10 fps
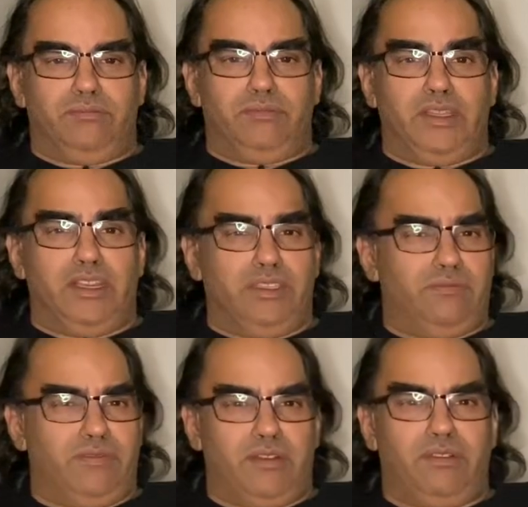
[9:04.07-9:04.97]
it's
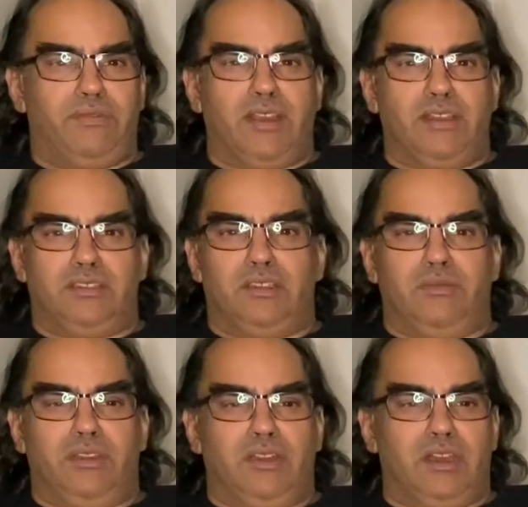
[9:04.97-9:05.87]
very fast. I
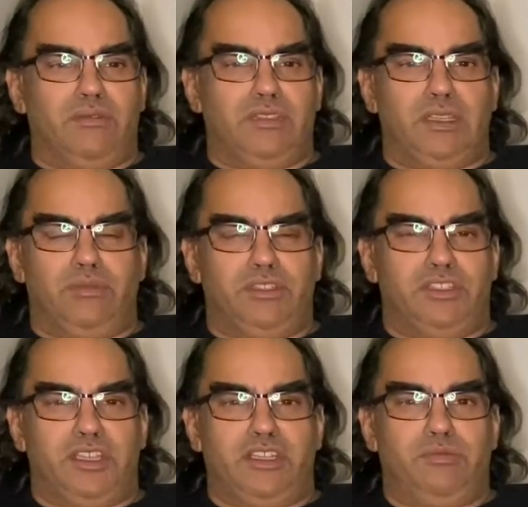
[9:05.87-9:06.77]
mean, I was able to
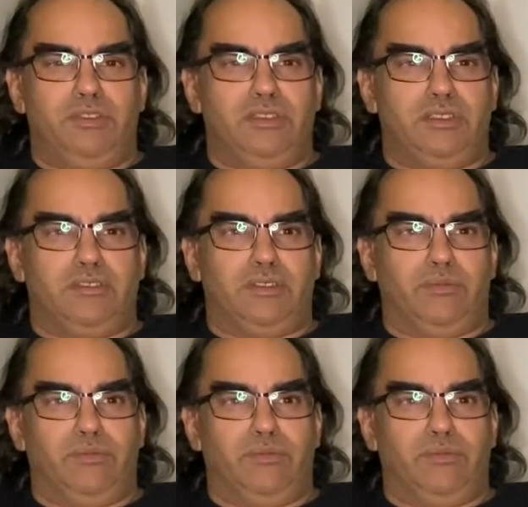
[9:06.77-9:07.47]
change music.